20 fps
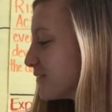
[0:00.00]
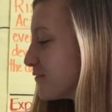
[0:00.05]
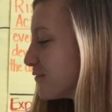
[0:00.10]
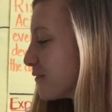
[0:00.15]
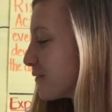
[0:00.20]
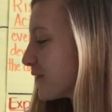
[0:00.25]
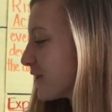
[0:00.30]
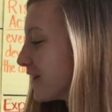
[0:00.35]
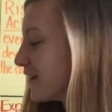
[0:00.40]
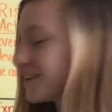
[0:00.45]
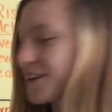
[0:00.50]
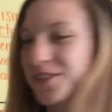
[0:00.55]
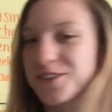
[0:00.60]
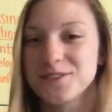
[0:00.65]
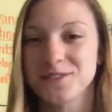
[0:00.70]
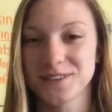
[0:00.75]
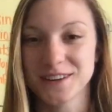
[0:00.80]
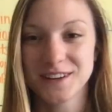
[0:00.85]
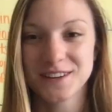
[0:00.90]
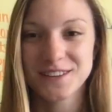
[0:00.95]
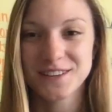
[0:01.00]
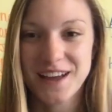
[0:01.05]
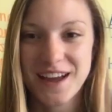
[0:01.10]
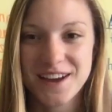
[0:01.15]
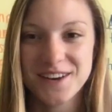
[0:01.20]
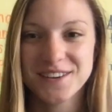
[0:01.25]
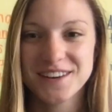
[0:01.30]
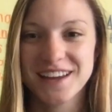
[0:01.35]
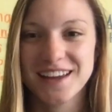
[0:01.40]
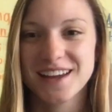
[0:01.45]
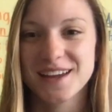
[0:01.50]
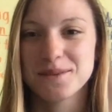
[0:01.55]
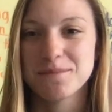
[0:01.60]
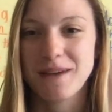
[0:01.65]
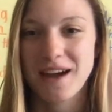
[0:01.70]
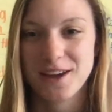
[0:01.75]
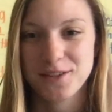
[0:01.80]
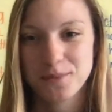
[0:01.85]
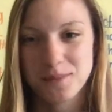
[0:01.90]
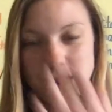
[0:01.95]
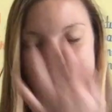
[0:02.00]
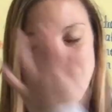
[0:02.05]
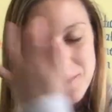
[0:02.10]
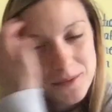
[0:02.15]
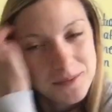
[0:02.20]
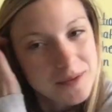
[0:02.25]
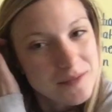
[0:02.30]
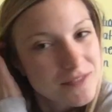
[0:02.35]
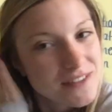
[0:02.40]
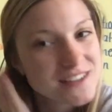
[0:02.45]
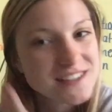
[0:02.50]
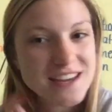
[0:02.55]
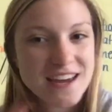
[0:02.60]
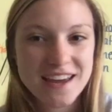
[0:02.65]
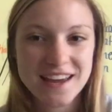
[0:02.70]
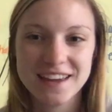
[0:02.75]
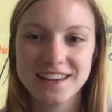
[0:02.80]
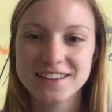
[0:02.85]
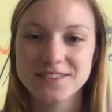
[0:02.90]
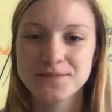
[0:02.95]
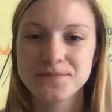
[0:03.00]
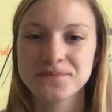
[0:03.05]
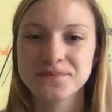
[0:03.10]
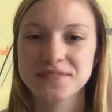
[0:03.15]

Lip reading: for another read aloud and math problem of the day.